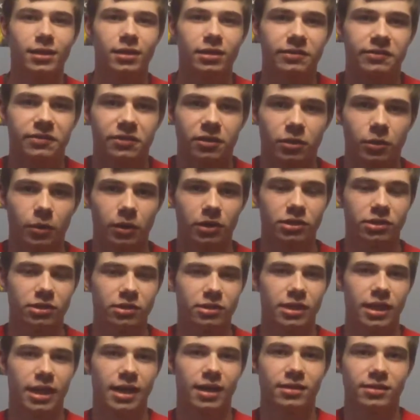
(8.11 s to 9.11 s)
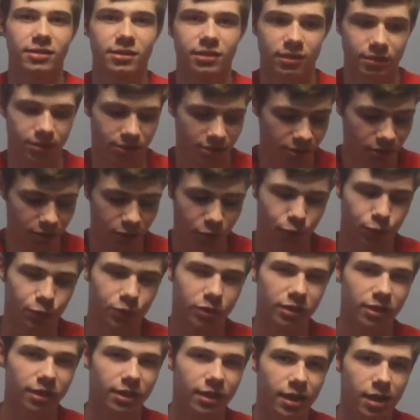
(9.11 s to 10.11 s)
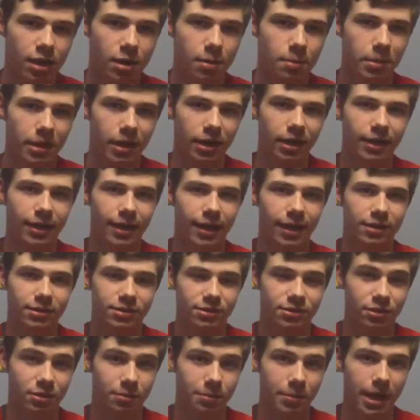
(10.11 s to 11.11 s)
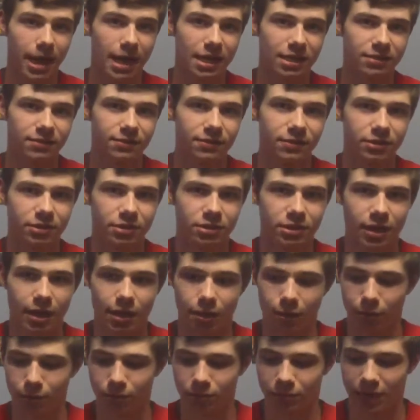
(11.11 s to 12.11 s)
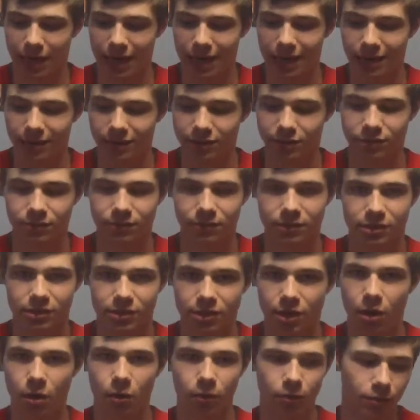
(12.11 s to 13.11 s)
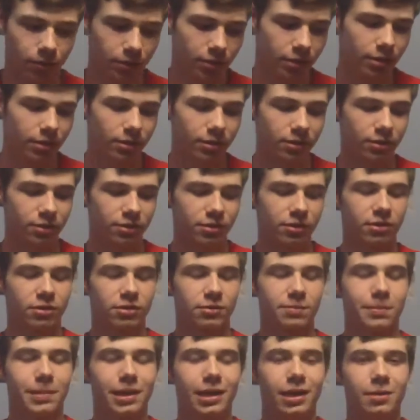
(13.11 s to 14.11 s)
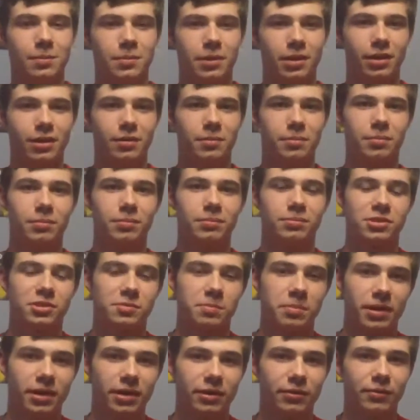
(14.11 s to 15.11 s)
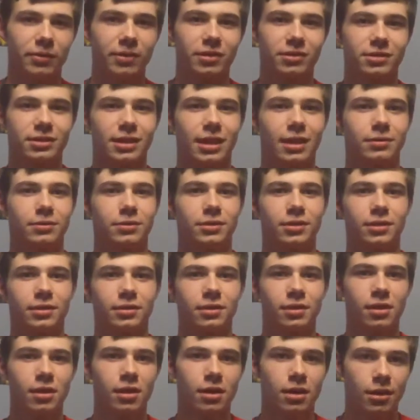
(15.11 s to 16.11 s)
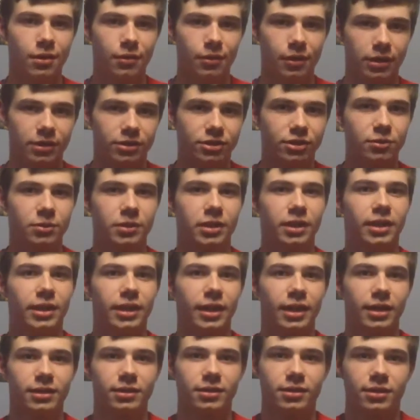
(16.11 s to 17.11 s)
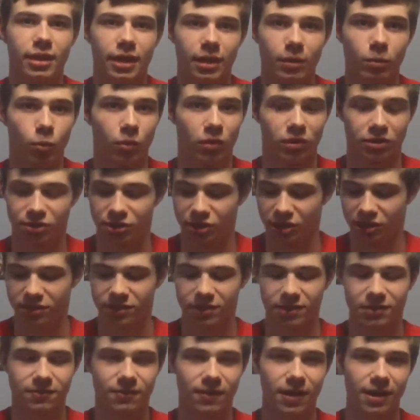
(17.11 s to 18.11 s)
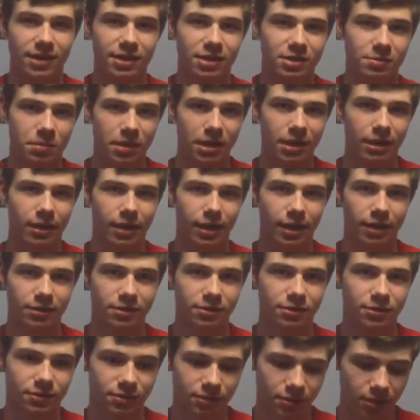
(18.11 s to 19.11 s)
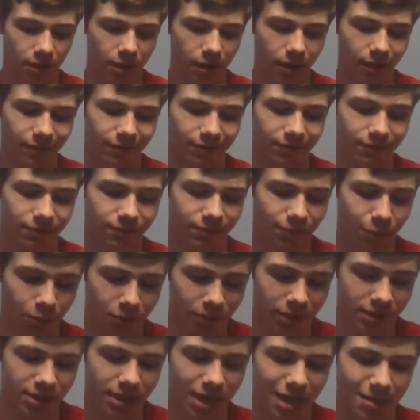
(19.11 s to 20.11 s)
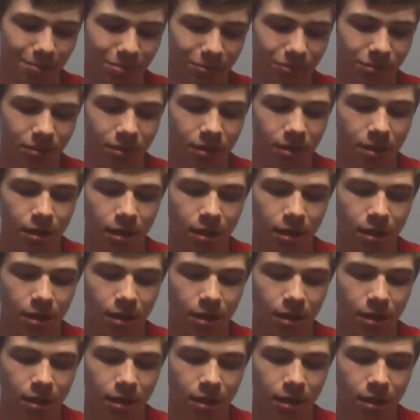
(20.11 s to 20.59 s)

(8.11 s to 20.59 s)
of different questions asking, do you really need a bait caster to bass fish? Now that answer is no. There are many spinning reels out there that you can get that work just as fine as bait casters. For example,